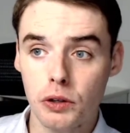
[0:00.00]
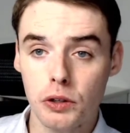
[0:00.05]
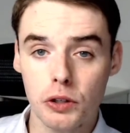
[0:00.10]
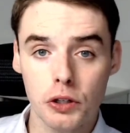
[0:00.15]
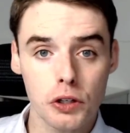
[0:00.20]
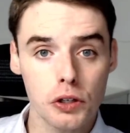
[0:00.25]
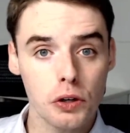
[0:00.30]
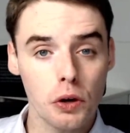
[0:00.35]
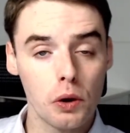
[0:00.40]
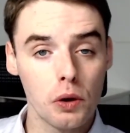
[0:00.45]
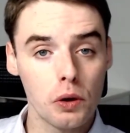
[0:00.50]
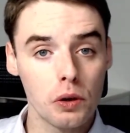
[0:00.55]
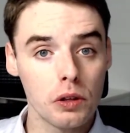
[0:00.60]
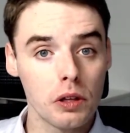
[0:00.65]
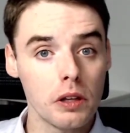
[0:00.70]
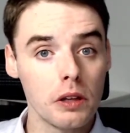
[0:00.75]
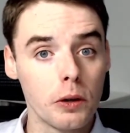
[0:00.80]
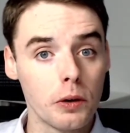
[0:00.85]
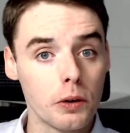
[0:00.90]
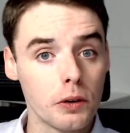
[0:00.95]
show the
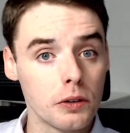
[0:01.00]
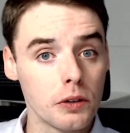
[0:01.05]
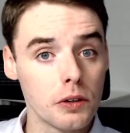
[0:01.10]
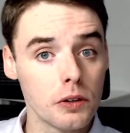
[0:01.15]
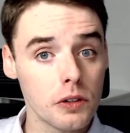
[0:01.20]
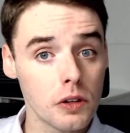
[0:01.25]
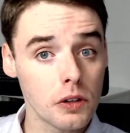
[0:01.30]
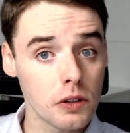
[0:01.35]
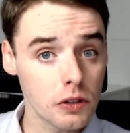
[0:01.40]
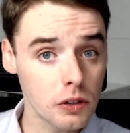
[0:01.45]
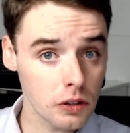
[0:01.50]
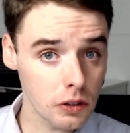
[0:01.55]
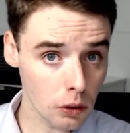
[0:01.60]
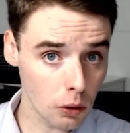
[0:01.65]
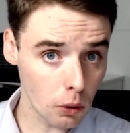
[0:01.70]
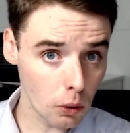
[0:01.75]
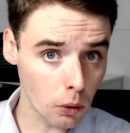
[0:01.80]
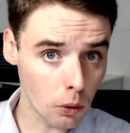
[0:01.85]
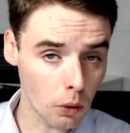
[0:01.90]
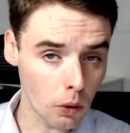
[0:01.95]
learner's
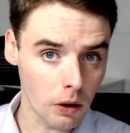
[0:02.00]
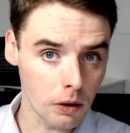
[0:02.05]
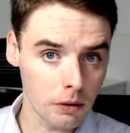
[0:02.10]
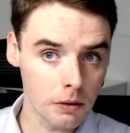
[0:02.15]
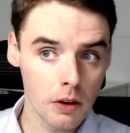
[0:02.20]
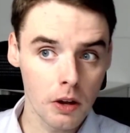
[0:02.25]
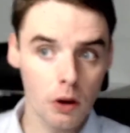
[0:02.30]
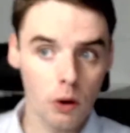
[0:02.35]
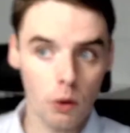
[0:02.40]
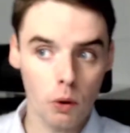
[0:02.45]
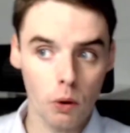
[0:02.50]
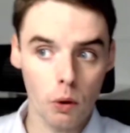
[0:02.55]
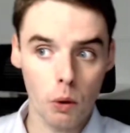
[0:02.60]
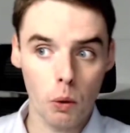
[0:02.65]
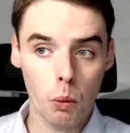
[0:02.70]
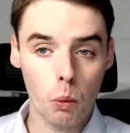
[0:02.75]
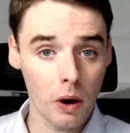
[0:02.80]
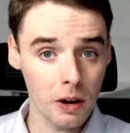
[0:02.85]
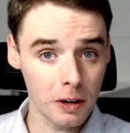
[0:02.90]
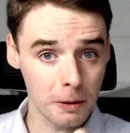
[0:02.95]
score or
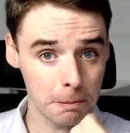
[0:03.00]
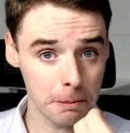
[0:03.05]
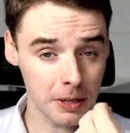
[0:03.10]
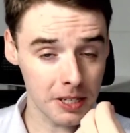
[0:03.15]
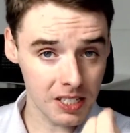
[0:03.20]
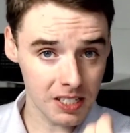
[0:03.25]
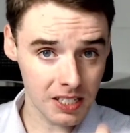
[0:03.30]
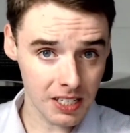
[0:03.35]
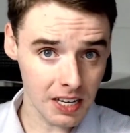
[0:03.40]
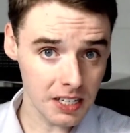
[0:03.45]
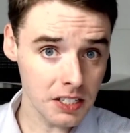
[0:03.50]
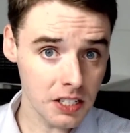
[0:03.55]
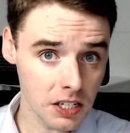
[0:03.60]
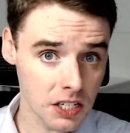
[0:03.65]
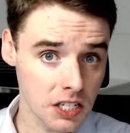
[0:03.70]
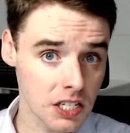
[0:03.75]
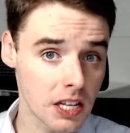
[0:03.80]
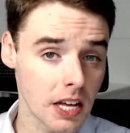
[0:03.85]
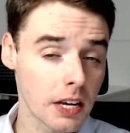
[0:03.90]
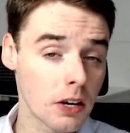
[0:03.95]
what percentage
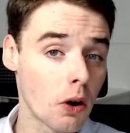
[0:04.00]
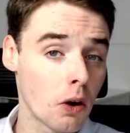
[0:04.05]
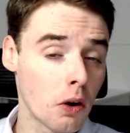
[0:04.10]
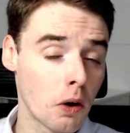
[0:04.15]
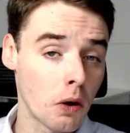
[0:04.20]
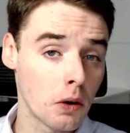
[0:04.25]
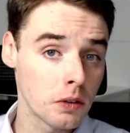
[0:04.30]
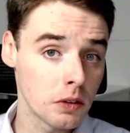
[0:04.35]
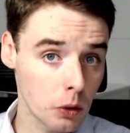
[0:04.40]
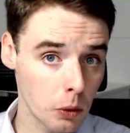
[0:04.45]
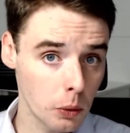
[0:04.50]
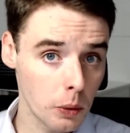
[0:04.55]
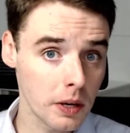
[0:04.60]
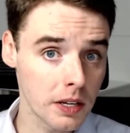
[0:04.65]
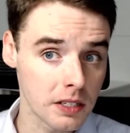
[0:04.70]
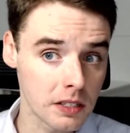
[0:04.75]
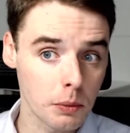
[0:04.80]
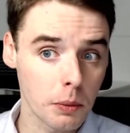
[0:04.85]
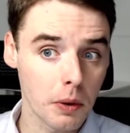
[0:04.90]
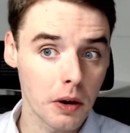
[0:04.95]
they got on the
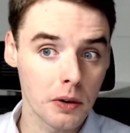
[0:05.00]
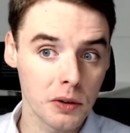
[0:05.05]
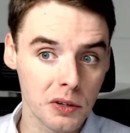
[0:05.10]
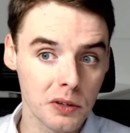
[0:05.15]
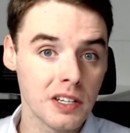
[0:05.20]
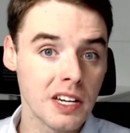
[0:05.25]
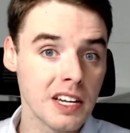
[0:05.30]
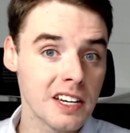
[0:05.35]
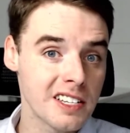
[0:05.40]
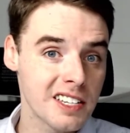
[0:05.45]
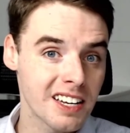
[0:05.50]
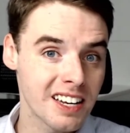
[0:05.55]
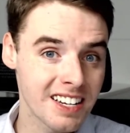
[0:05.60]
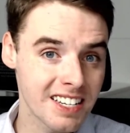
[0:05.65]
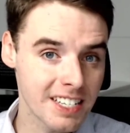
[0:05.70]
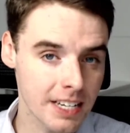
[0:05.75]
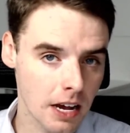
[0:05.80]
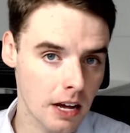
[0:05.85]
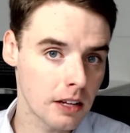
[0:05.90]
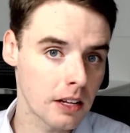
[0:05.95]
quiz. Well, you need to
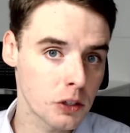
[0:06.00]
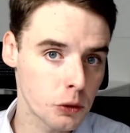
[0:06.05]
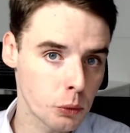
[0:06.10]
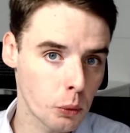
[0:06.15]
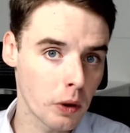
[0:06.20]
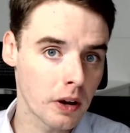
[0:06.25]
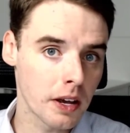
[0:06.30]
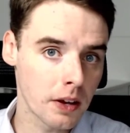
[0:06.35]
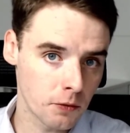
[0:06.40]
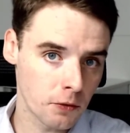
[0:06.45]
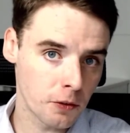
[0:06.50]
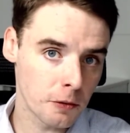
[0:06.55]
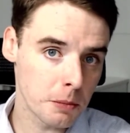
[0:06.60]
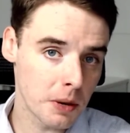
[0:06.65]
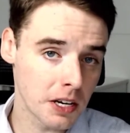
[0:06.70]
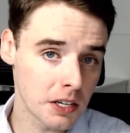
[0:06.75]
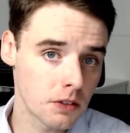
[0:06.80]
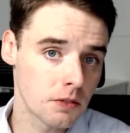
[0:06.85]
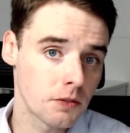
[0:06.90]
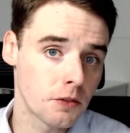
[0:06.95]
tell us what
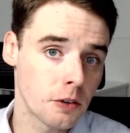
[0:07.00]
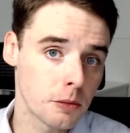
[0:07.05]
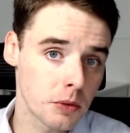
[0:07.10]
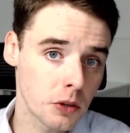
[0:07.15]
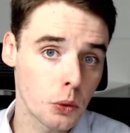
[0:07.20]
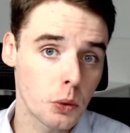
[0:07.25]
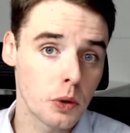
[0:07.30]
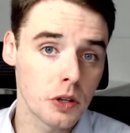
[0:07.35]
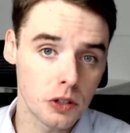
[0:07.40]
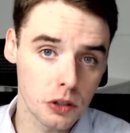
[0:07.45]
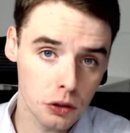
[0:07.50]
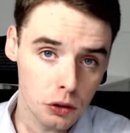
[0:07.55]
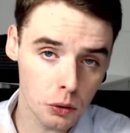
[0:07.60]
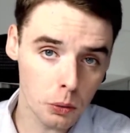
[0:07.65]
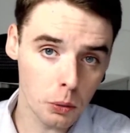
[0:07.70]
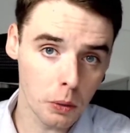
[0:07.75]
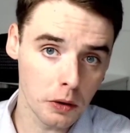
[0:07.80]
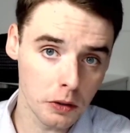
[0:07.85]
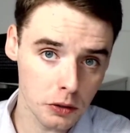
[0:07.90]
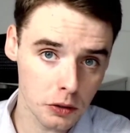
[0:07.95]
information from the quiz you
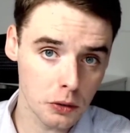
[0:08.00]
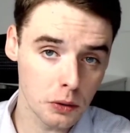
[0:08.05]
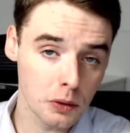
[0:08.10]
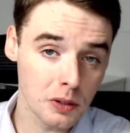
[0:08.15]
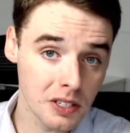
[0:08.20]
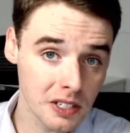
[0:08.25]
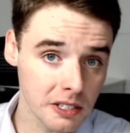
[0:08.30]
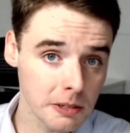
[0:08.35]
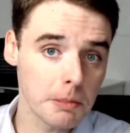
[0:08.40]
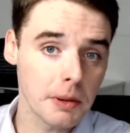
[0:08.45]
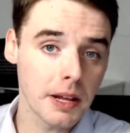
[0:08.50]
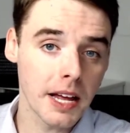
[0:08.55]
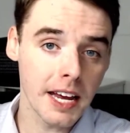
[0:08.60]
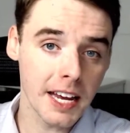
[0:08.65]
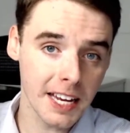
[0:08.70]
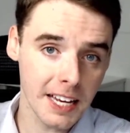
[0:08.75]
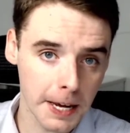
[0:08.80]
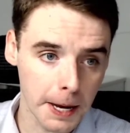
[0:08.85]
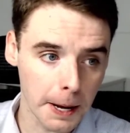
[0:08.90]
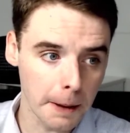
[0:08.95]
want to display
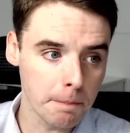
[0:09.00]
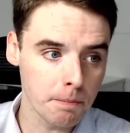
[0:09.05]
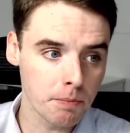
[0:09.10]
here.